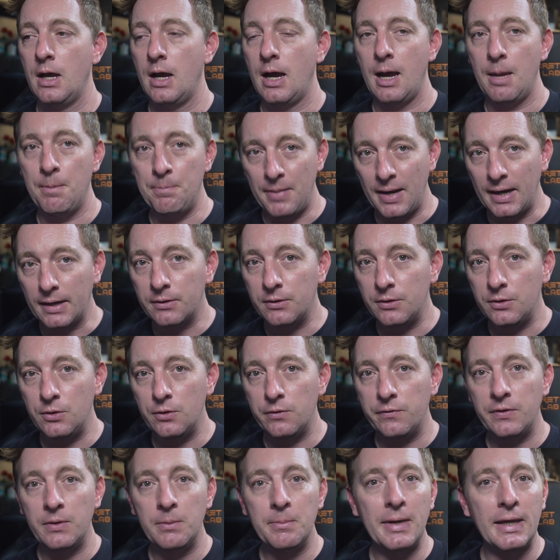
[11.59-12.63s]
I backed the
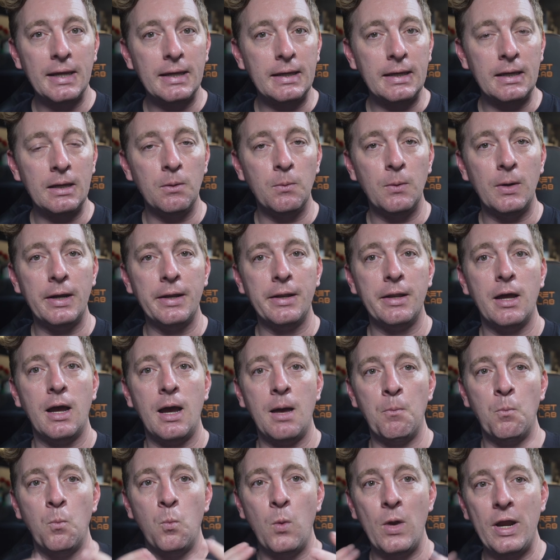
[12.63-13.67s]
EufyMake E1,
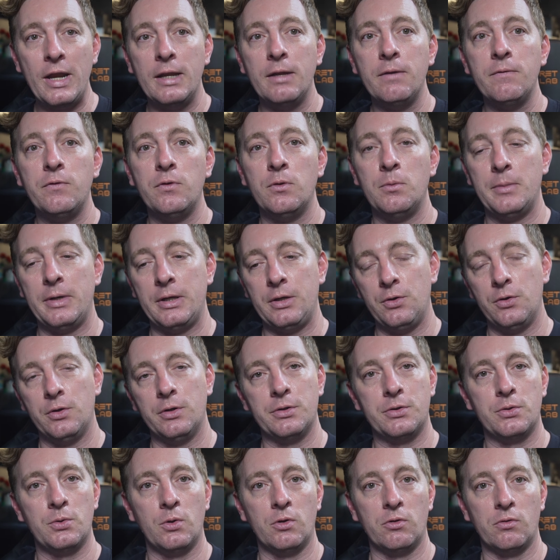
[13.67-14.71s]
I'm waiting for my
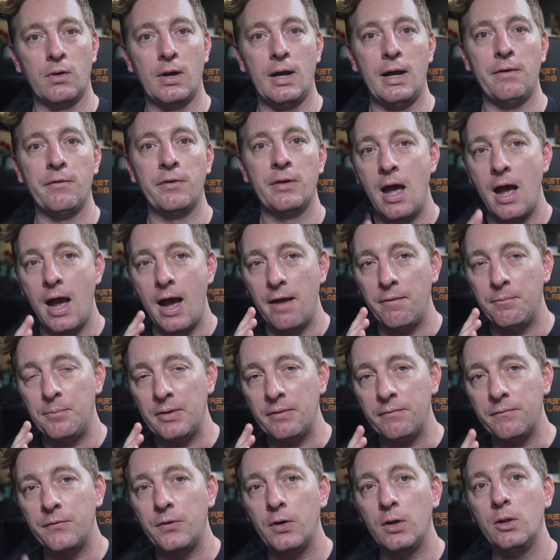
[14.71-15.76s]
unit to arrive. I've
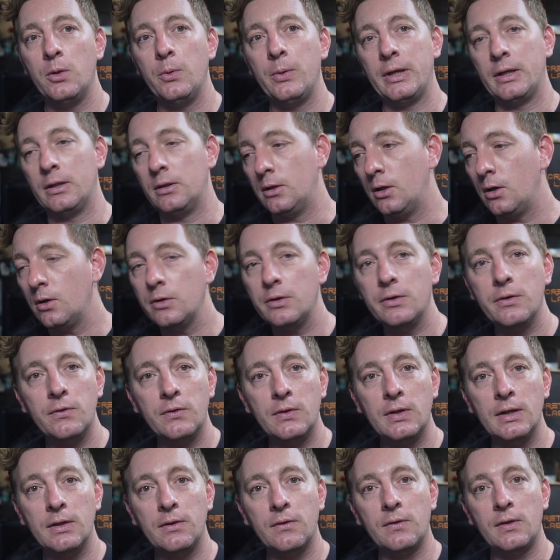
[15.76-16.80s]
been following Longer's
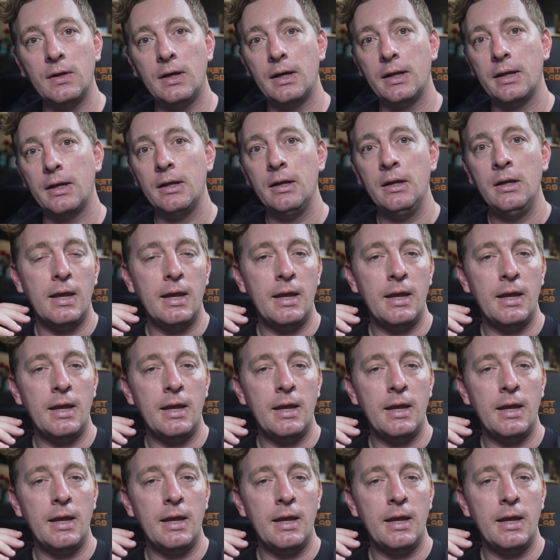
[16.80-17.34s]
Kickstarter